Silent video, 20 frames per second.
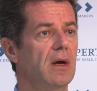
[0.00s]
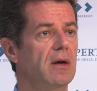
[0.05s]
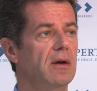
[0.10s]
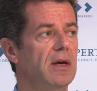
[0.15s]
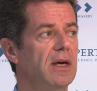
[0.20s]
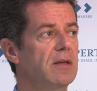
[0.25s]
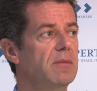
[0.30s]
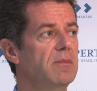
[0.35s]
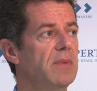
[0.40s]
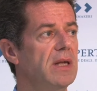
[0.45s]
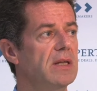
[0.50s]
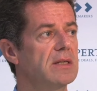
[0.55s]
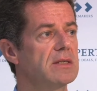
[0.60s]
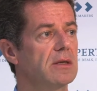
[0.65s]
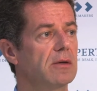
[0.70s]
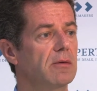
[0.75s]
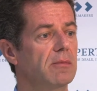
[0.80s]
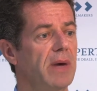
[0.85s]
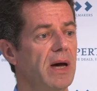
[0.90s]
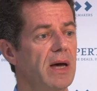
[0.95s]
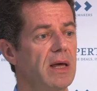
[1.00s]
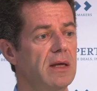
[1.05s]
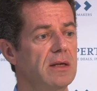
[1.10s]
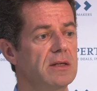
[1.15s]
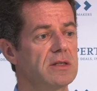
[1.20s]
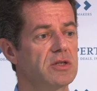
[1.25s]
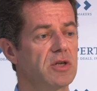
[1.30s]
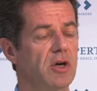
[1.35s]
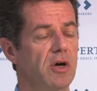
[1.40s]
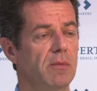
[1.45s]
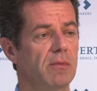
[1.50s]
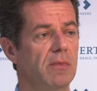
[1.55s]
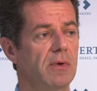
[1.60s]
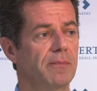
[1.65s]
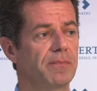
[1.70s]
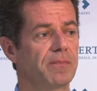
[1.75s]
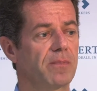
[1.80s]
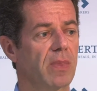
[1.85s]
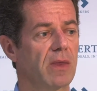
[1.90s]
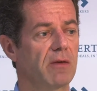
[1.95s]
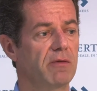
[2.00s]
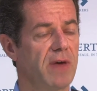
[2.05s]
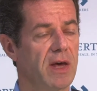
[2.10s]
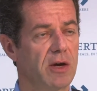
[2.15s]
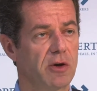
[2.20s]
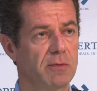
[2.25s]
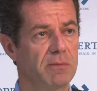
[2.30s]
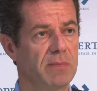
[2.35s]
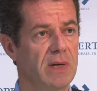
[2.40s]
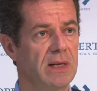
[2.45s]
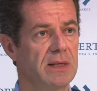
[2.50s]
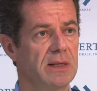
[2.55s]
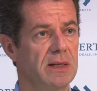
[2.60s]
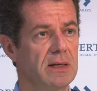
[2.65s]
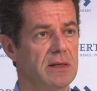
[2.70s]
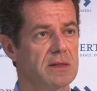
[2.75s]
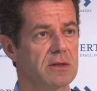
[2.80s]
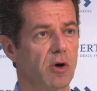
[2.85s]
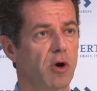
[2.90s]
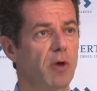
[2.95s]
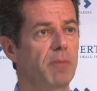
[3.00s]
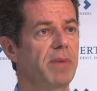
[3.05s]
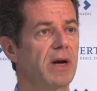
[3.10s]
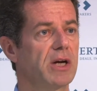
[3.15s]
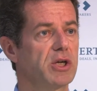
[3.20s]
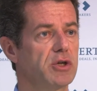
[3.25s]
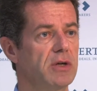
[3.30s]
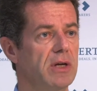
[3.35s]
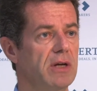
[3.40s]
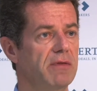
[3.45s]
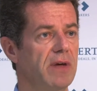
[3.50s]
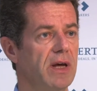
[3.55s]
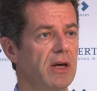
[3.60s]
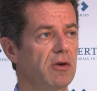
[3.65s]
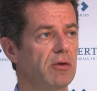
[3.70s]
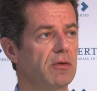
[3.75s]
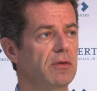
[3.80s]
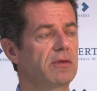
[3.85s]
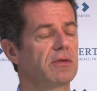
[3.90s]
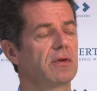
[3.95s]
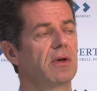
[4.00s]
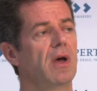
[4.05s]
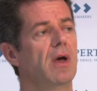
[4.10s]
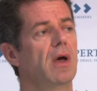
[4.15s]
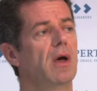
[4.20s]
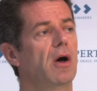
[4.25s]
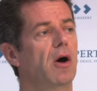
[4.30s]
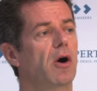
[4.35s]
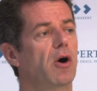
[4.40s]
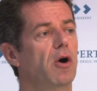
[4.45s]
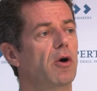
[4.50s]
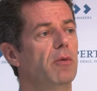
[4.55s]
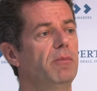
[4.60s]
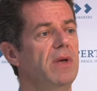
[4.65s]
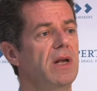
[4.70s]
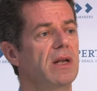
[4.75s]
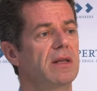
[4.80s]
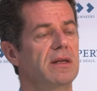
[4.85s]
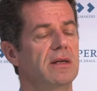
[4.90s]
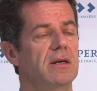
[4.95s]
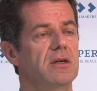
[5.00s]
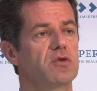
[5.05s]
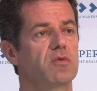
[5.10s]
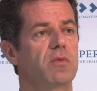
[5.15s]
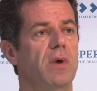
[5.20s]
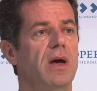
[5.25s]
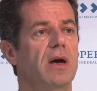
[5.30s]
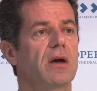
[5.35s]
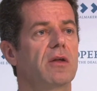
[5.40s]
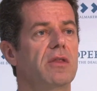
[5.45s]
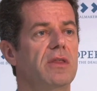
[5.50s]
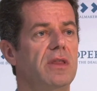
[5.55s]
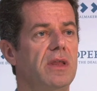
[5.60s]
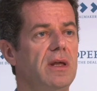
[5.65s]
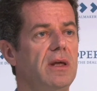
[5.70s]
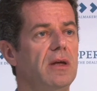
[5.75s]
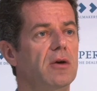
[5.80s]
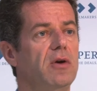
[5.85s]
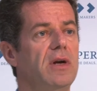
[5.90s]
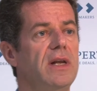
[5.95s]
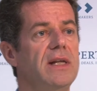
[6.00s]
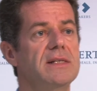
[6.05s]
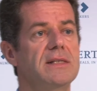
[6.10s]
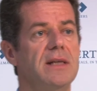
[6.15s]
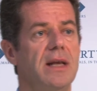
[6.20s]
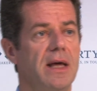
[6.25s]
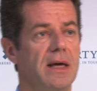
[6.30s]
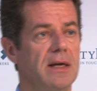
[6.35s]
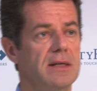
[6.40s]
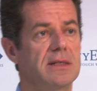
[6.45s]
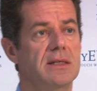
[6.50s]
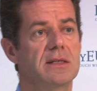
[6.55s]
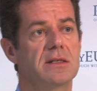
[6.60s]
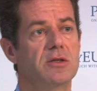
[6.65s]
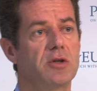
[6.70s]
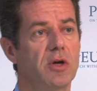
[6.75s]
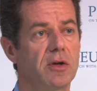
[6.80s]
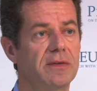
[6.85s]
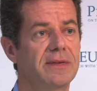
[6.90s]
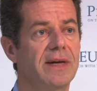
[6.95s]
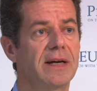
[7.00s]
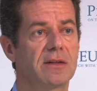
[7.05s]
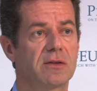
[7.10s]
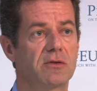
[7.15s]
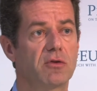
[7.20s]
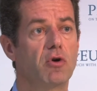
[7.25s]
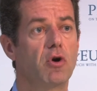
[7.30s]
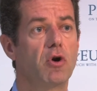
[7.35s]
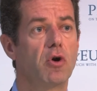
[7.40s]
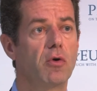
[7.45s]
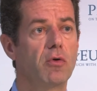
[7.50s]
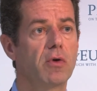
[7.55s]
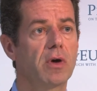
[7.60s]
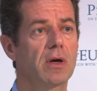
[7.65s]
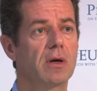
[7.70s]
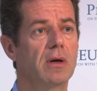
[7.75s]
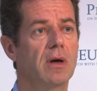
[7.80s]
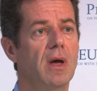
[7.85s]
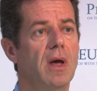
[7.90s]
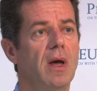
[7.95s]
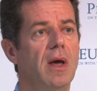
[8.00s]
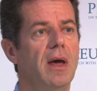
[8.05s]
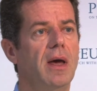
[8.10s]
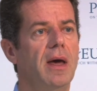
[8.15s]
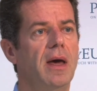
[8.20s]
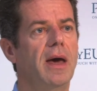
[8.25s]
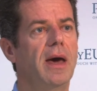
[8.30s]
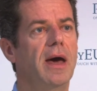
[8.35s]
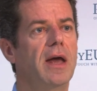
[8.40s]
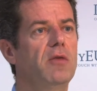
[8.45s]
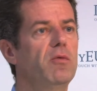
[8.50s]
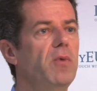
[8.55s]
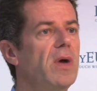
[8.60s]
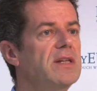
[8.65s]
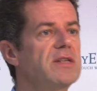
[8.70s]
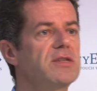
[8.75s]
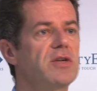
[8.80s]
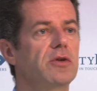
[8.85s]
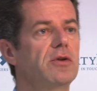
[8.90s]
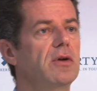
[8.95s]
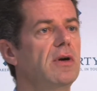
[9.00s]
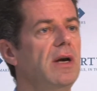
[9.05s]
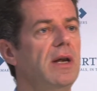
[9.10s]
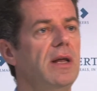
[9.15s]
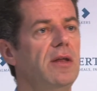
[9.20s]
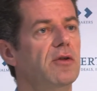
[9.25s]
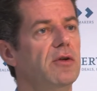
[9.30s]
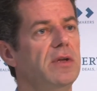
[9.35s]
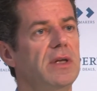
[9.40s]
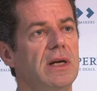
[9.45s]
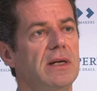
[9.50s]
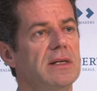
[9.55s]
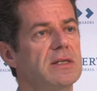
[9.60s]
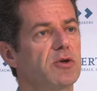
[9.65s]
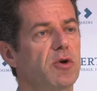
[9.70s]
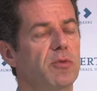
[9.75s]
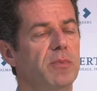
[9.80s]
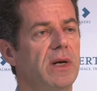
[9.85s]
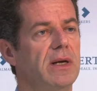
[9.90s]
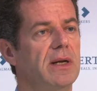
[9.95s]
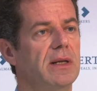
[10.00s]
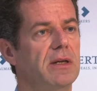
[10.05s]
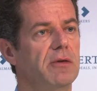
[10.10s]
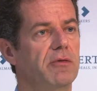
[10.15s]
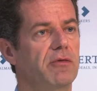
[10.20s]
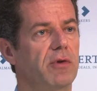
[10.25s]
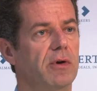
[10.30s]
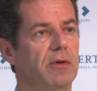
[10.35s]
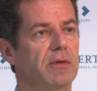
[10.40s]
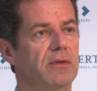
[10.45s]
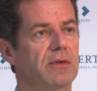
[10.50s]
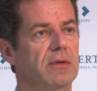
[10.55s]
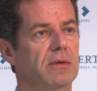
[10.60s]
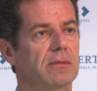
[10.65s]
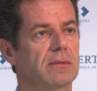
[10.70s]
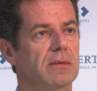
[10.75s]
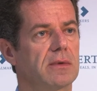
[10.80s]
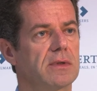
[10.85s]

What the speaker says: It means buying some vacant buildings or partially vacant, or buildings where the lease length is not that long, and when suddenly the yield is completely different.